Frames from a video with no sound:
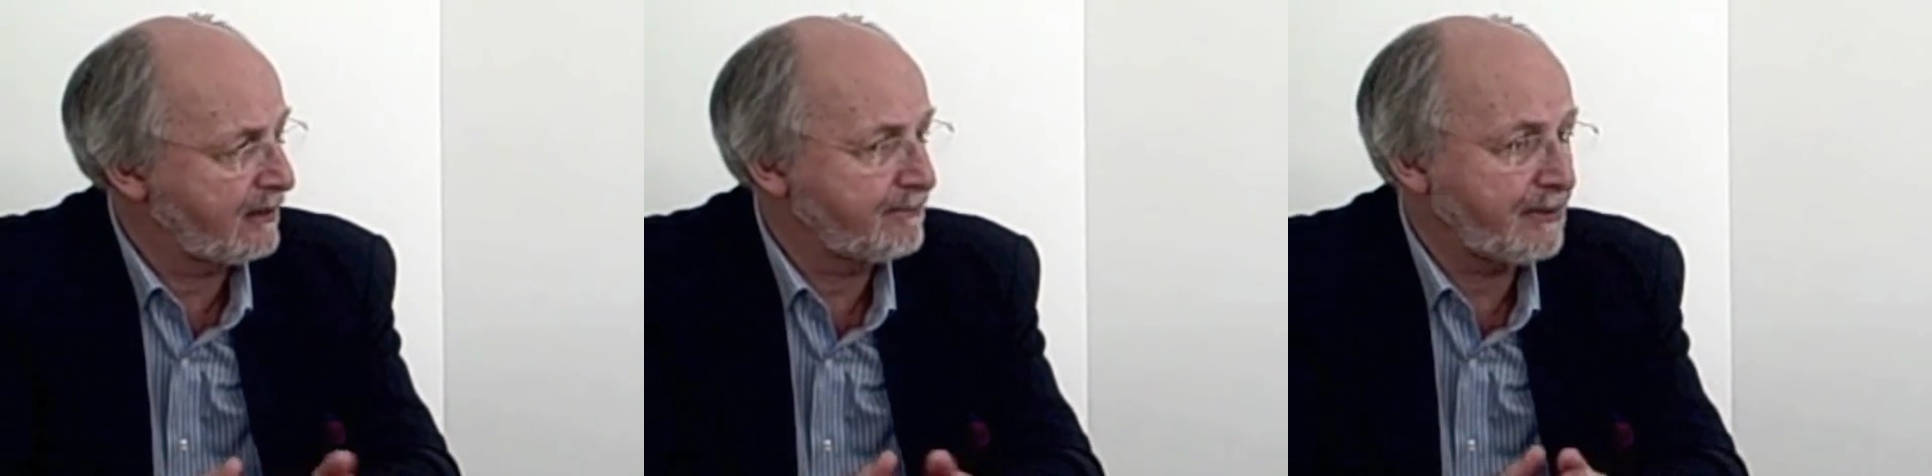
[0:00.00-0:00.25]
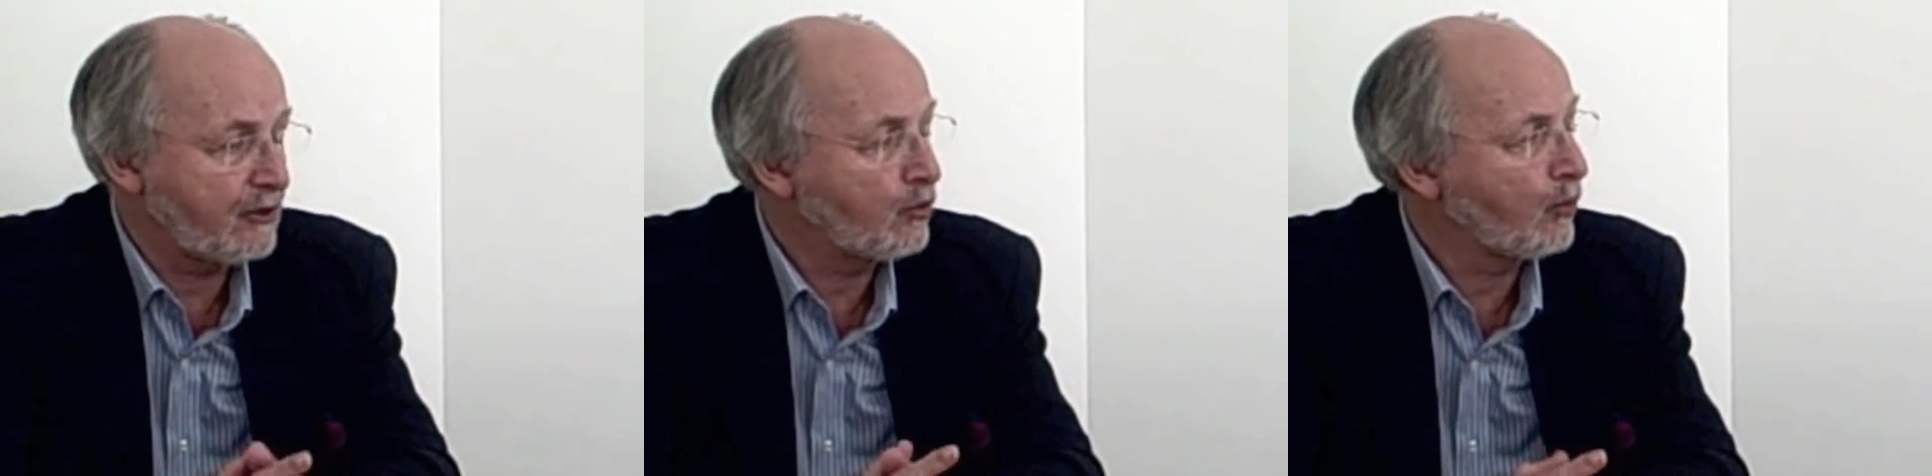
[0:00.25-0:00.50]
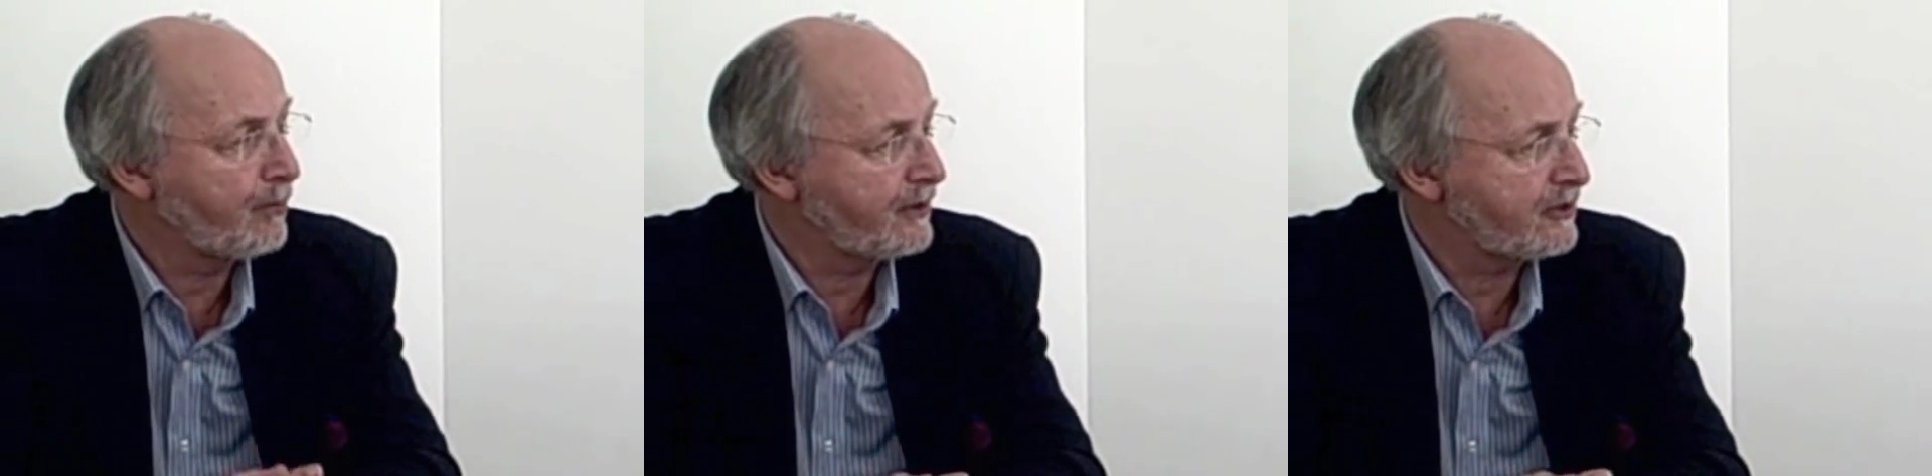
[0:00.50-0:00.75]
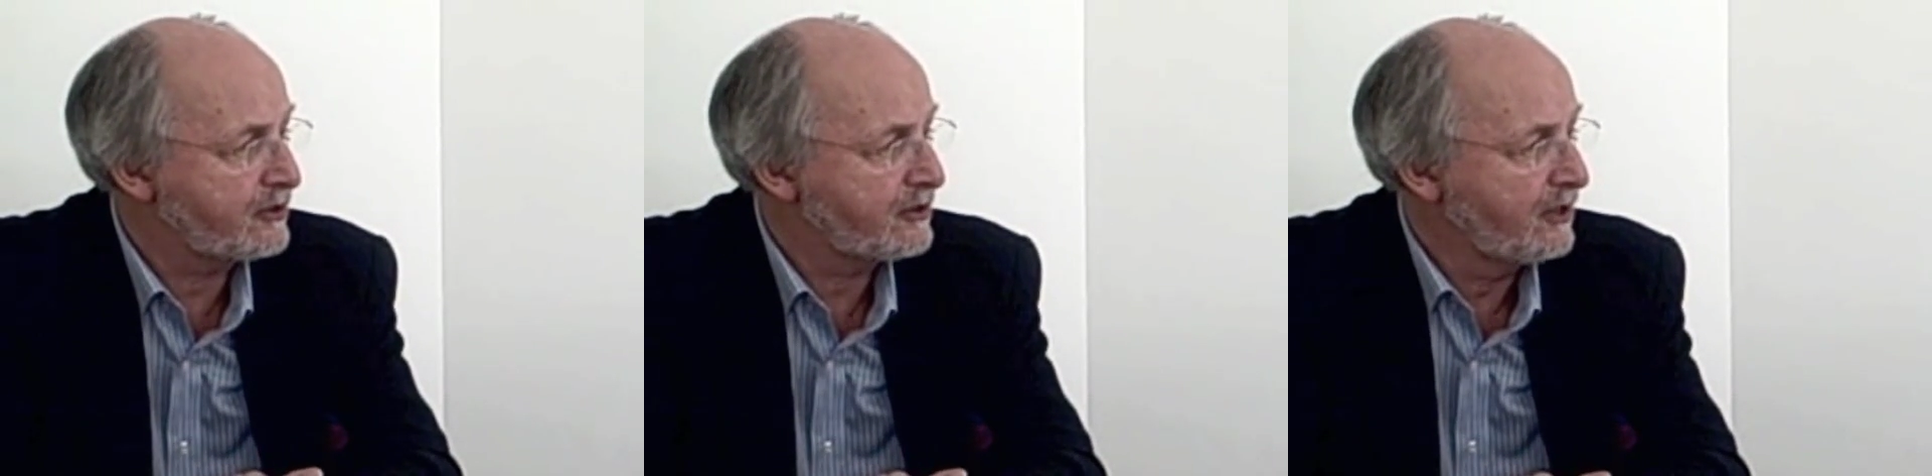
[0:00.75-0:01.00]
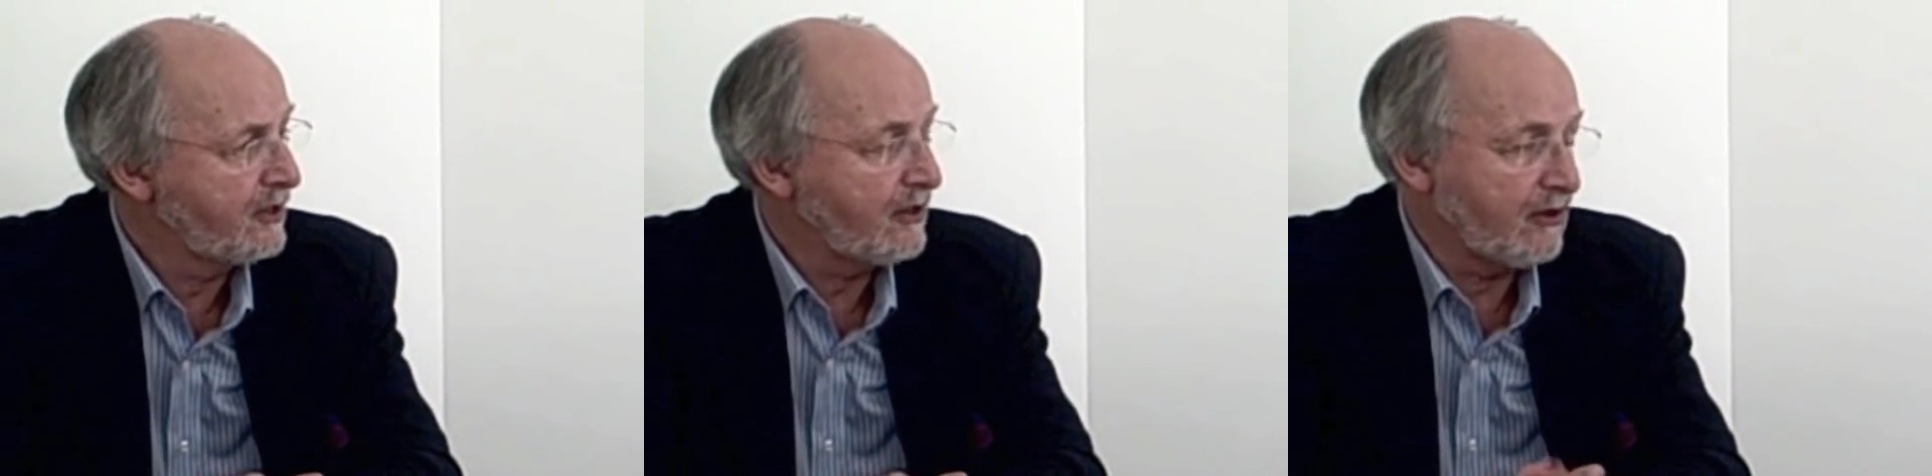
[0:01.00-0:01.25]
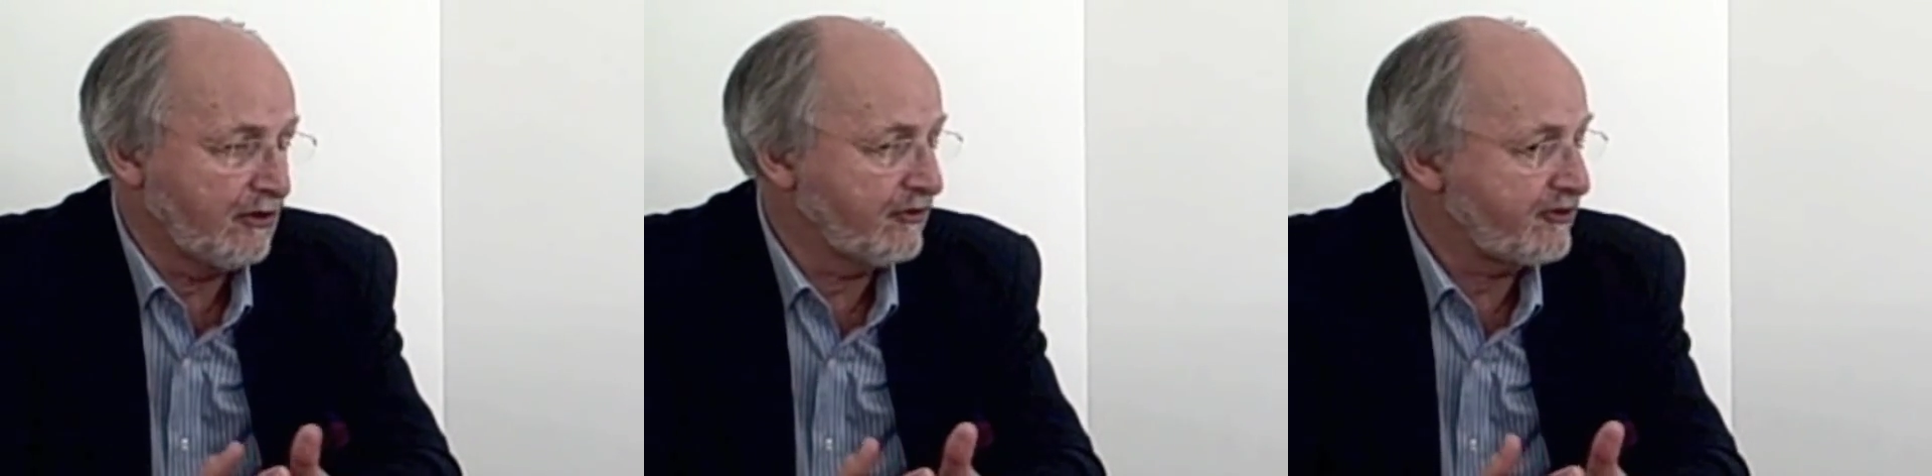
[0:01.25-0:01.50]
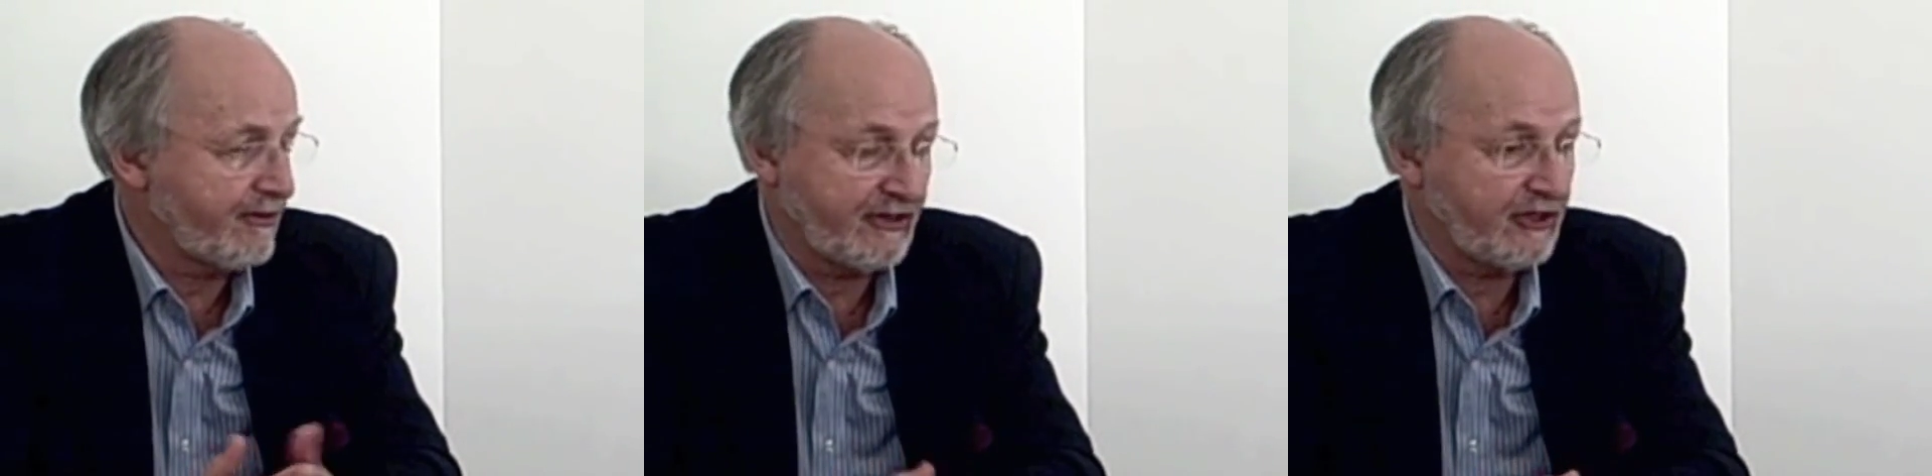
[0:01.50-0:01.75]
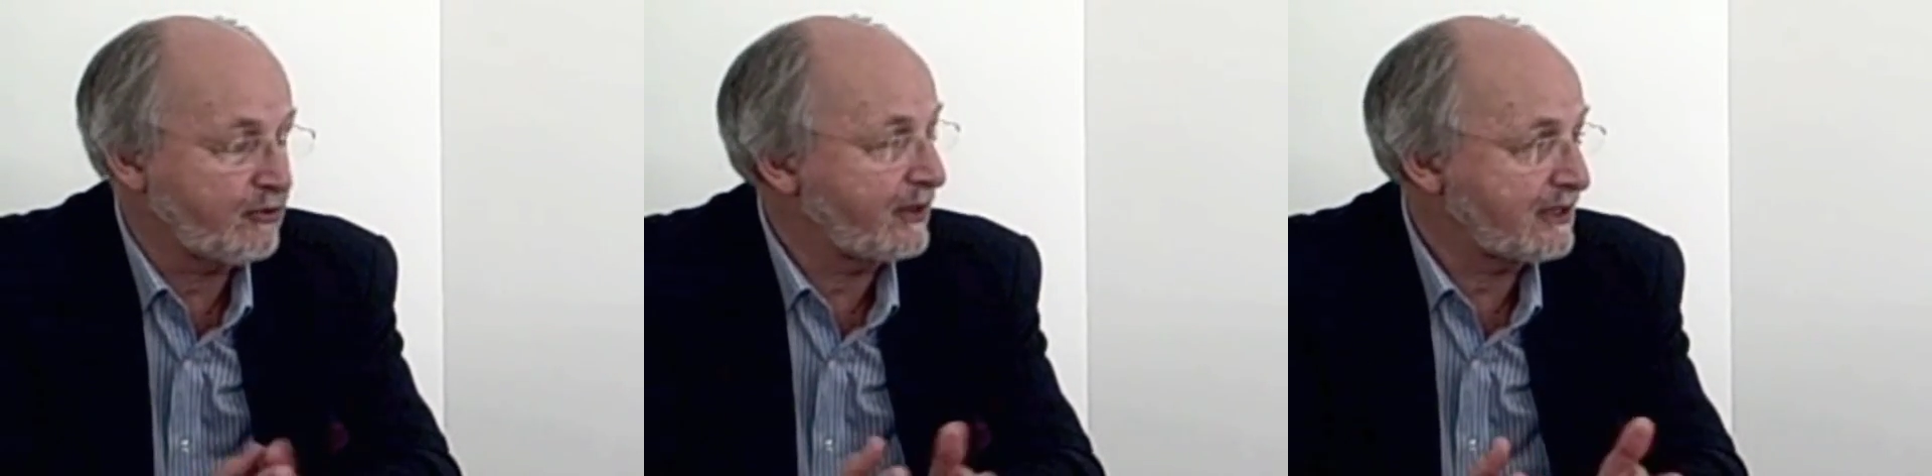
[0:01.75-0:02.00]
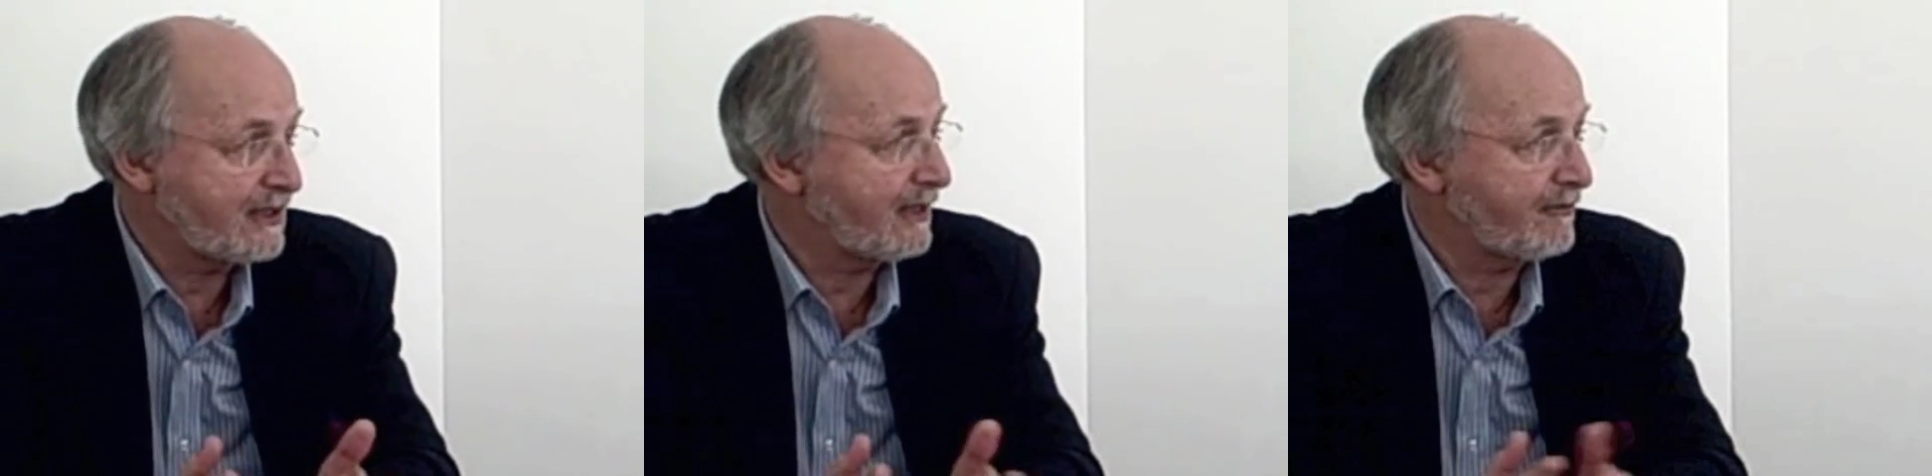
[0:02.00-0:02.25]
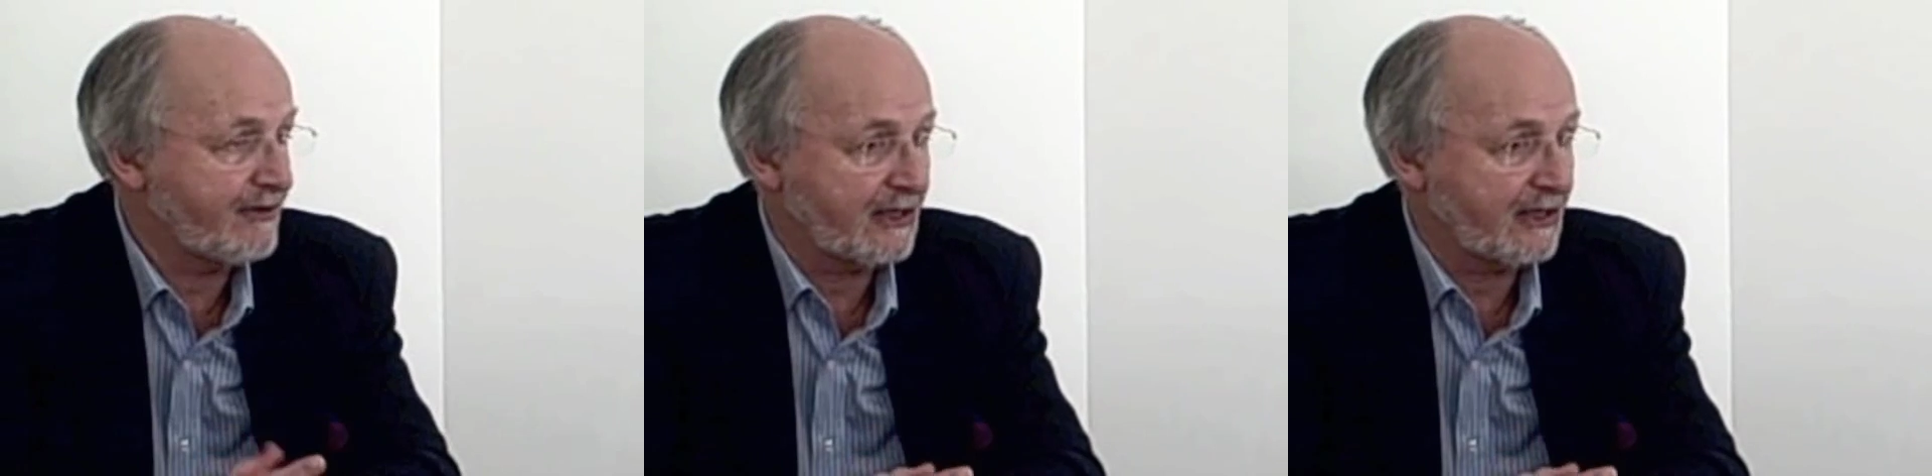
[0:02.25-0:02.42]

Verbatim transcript: and big corporates on 70-20-10.